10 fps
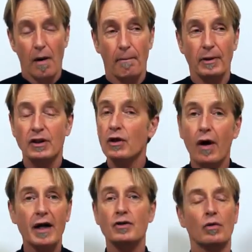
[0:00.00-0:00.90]
But
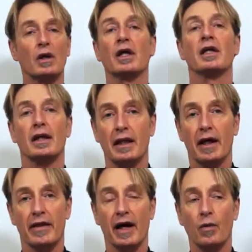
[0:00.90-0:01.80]
I don't look at it
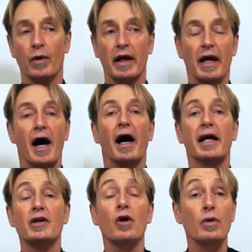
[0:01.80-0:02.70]
that way. And
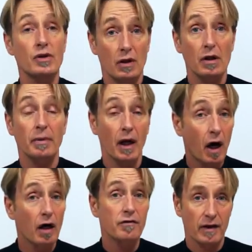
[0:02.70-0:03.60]
I know it's going to be
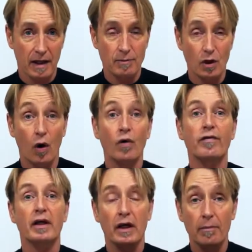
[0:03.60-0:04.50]
hard for them to
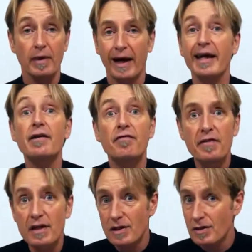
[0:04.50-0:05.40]
overcome that. If
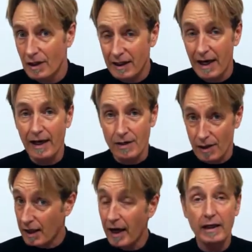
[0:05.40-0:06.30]
this is the case,
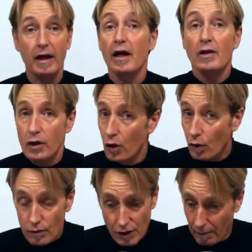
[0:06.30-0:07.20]
and hey,
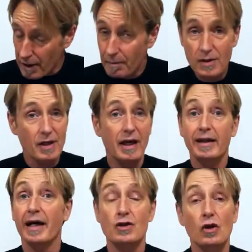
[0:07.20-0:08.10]
some of them are saying
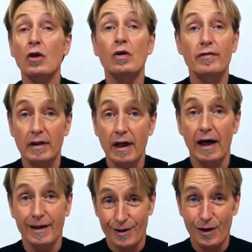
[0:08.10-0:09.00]
that it's not over
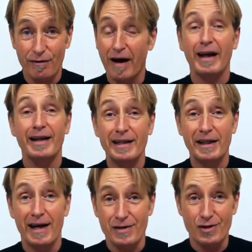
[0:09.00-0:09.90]
yet, the fat lady
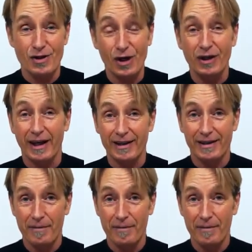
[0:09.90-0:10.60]
hasn't sung yet.